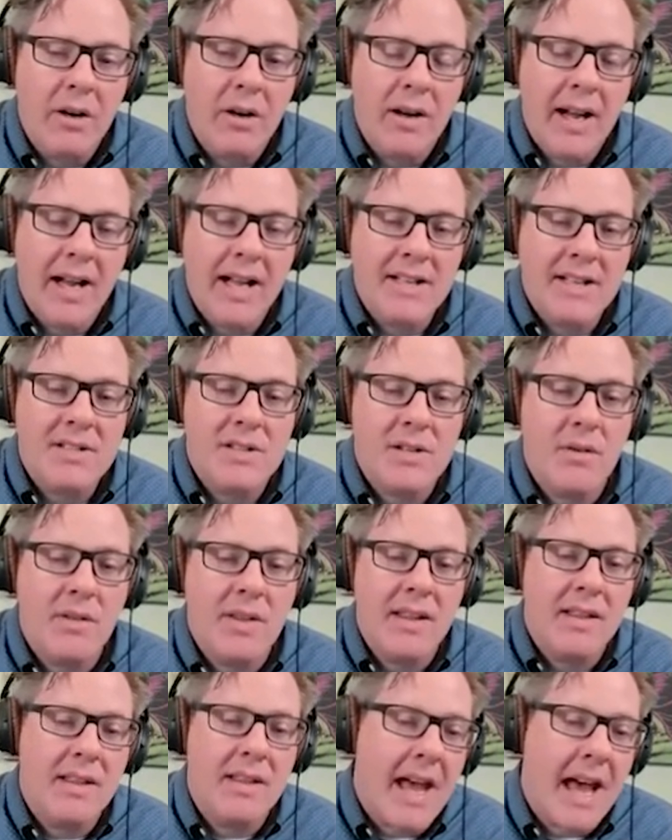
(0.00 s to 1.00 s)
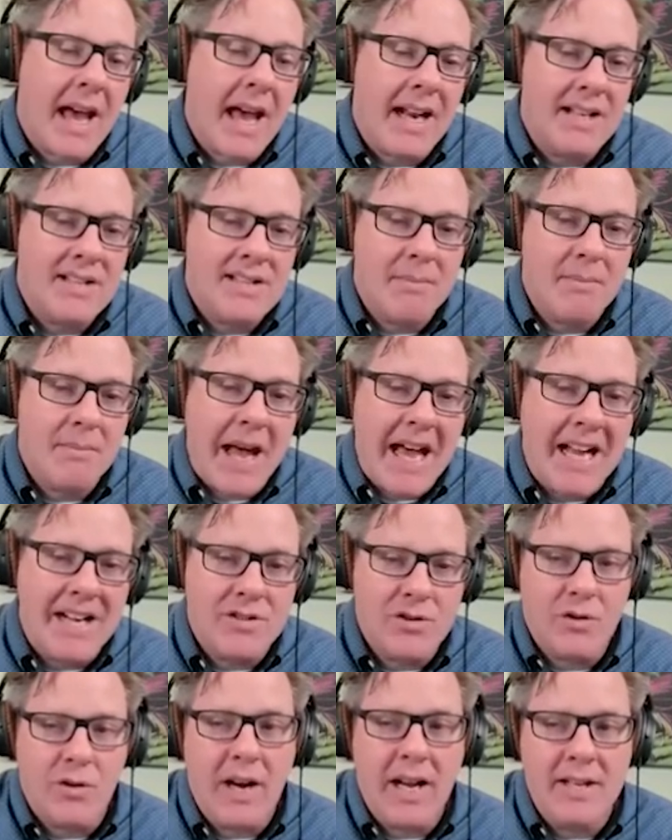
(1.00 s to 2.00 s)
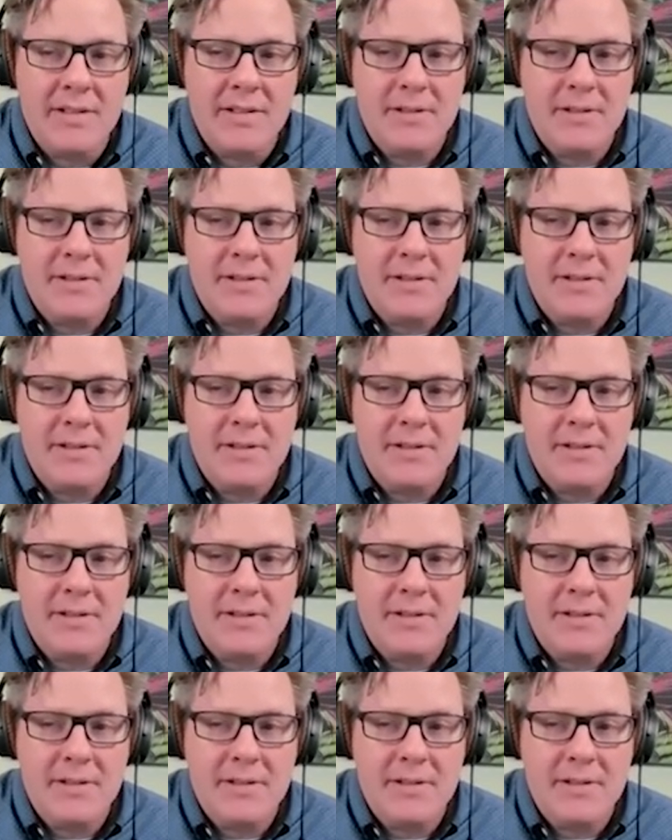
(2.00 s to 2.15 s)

And so that is a bad trend.